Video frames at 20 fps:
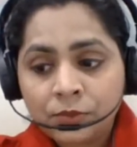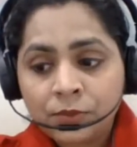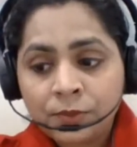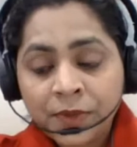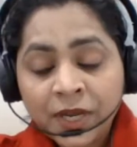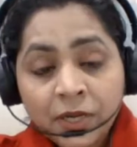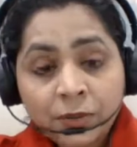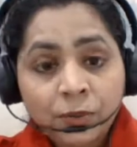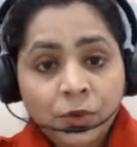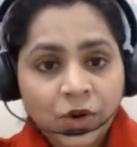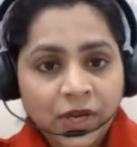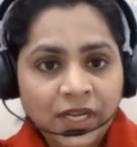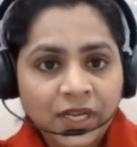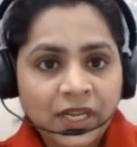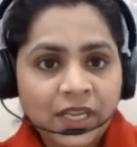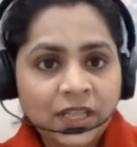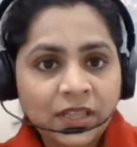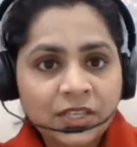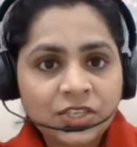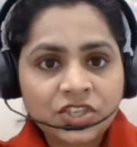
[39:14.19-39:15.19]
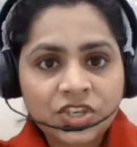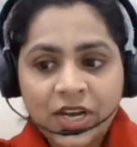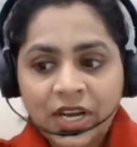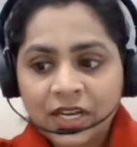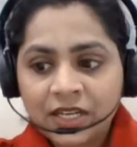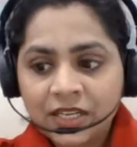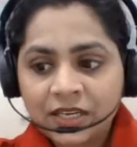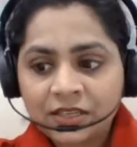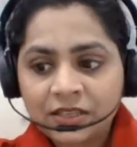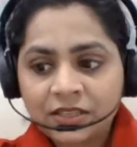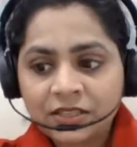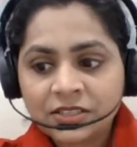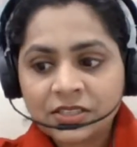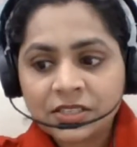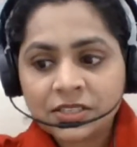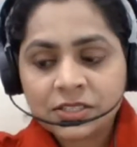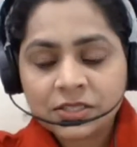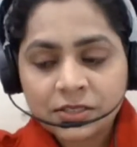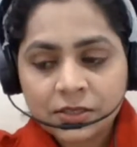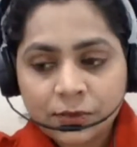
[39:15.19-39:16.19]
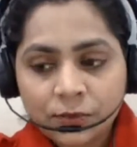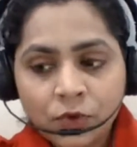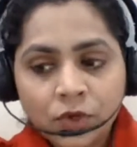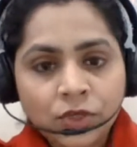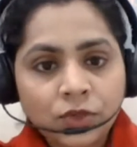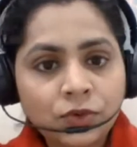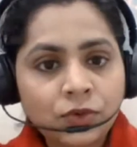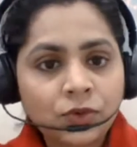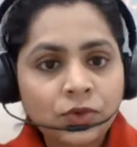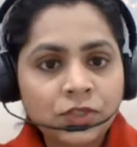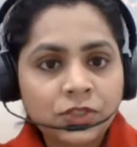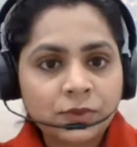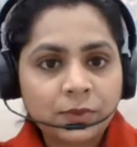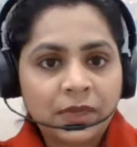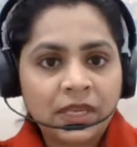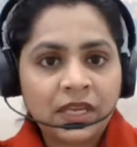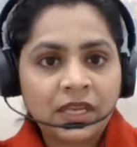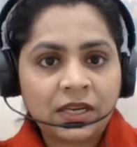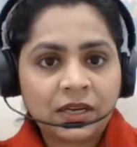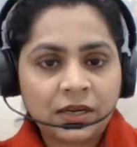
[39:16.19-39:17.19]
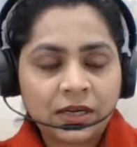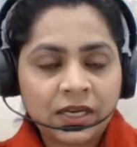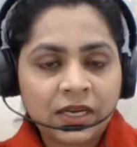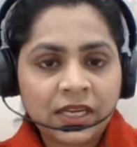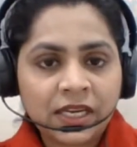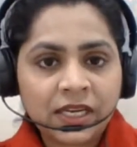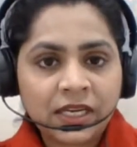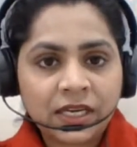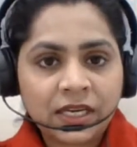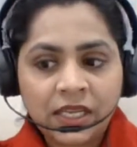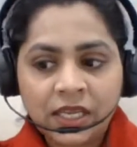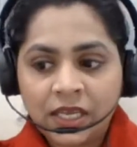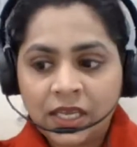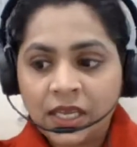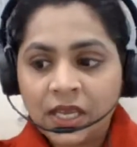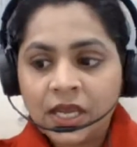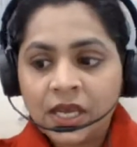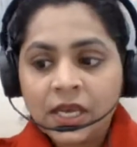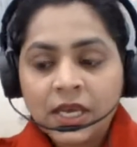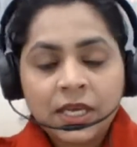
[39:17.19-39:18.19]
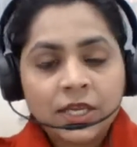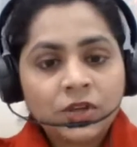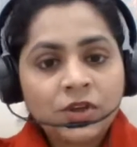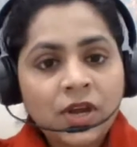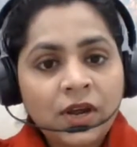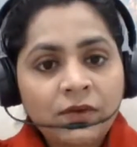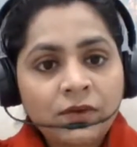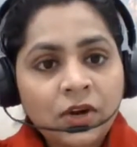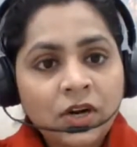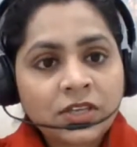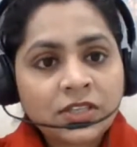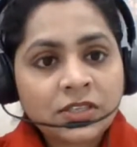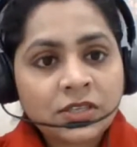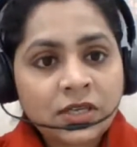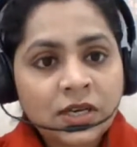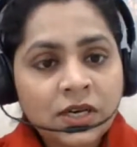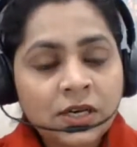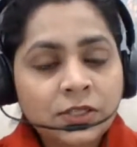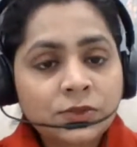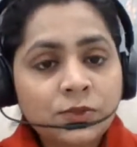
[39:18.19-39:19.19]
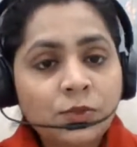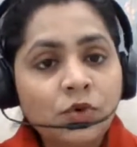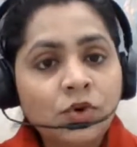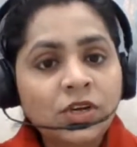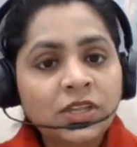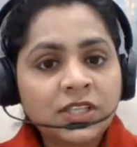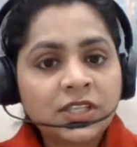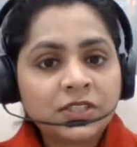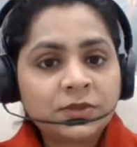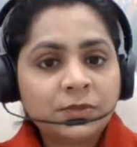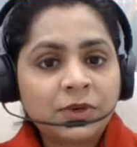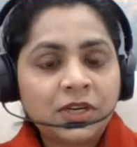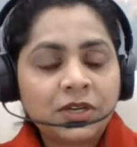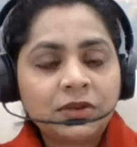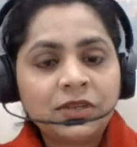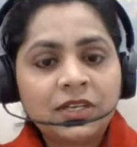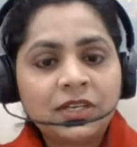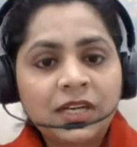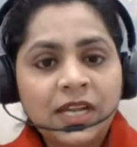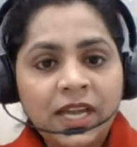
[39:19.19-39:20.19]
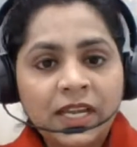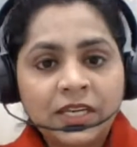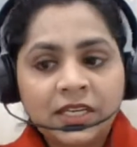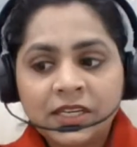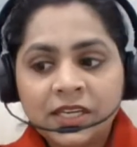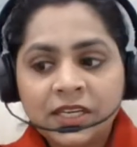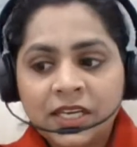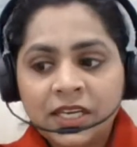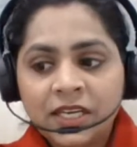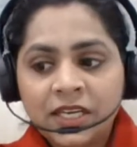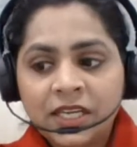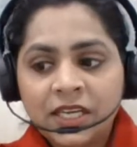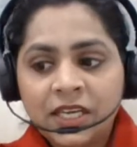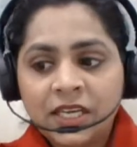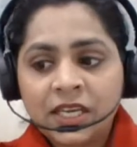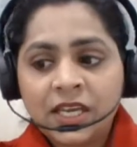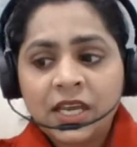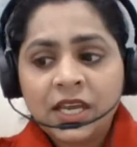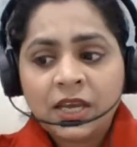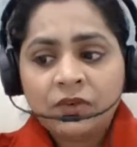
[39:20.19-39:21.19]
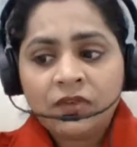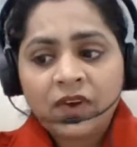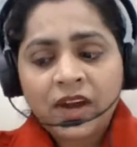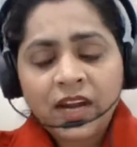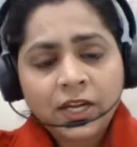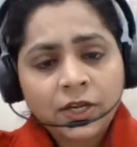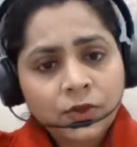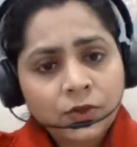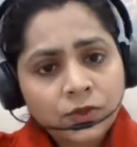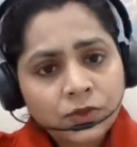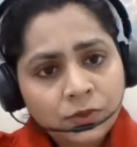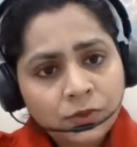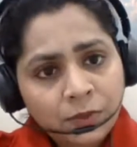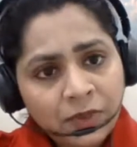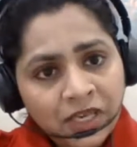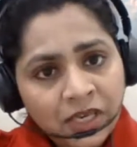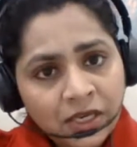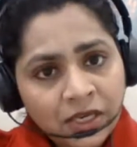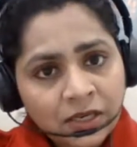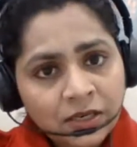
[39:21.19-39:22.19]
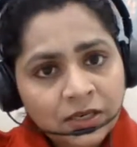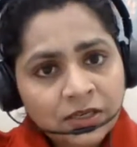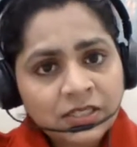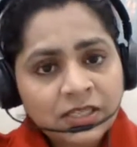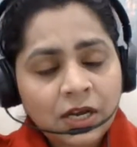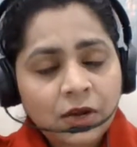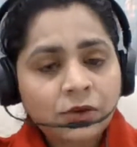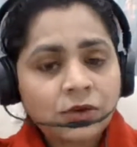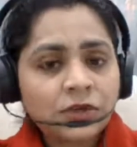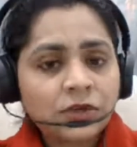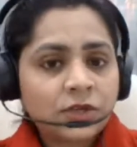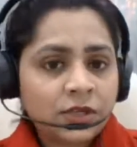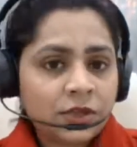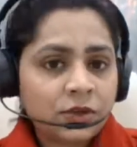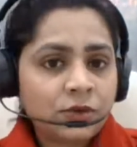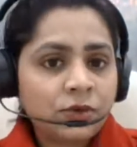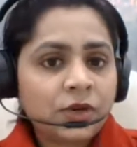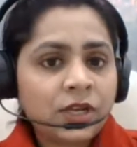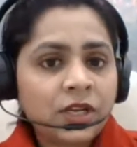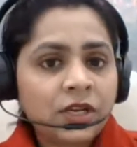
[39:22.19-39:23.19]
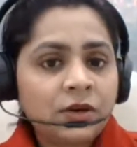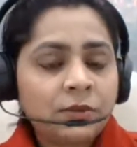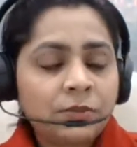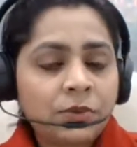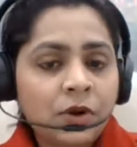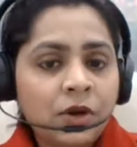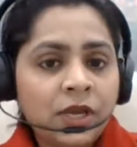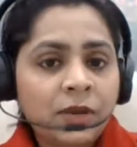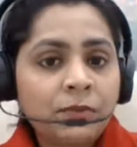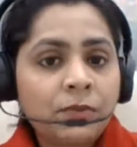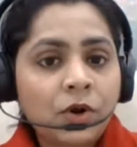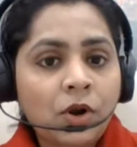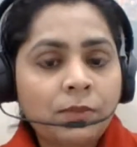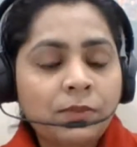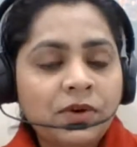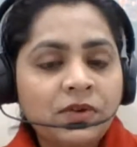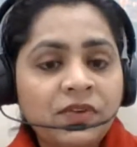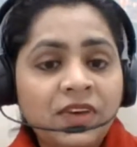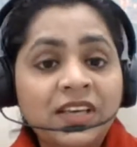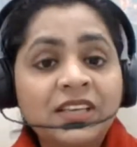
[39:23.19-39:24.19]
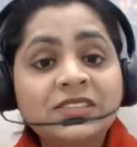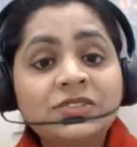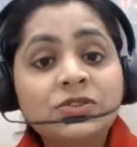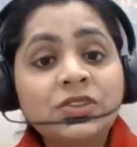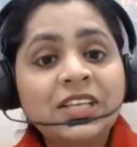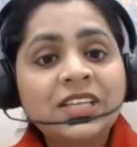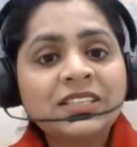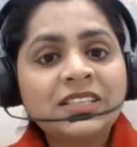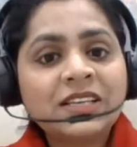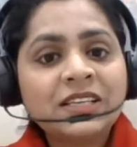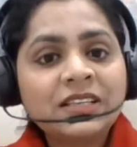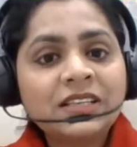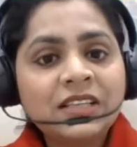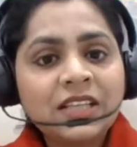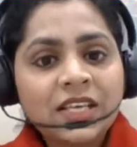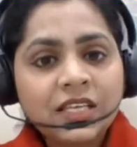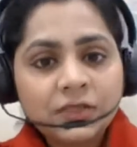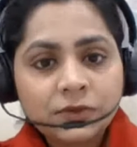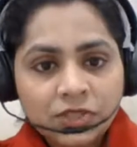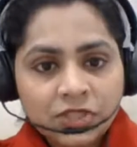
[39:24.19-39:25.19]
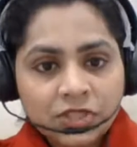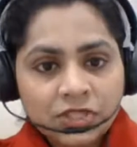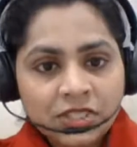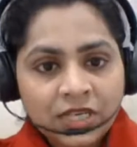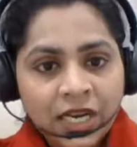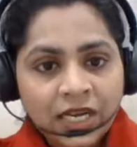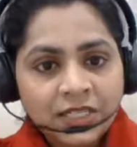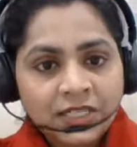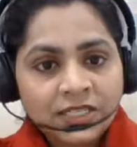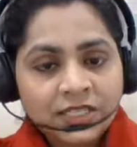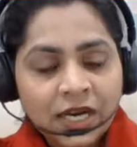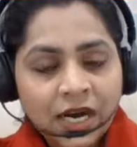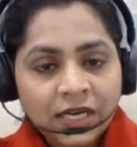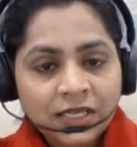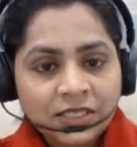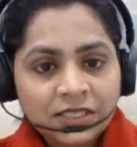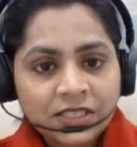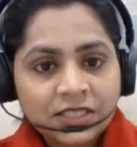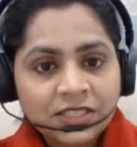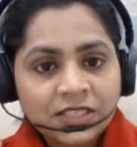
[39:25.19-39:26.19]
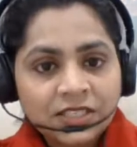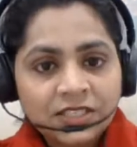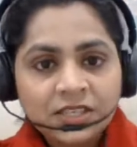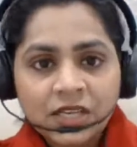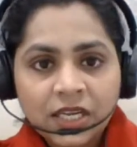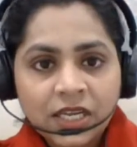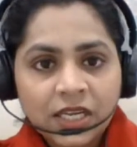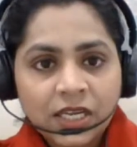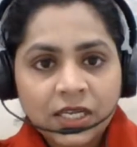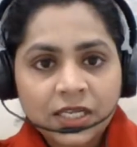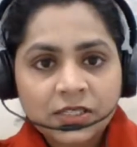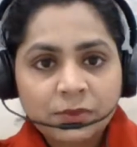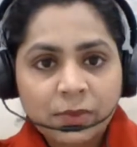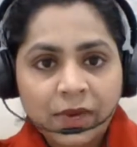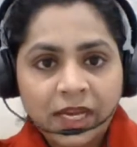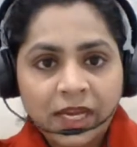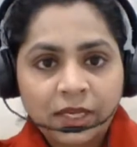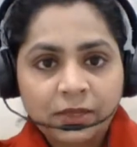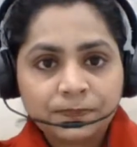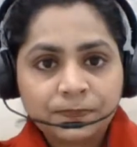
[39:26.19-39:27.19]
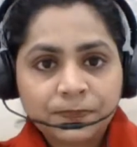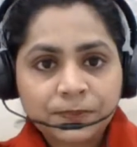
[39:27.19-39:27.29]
pinpointing the child that this is what you don't speak correctly, you have not spoken this particular line correctly, why do you speak sound in a improper way. So these are the things which child starts registering in his mind.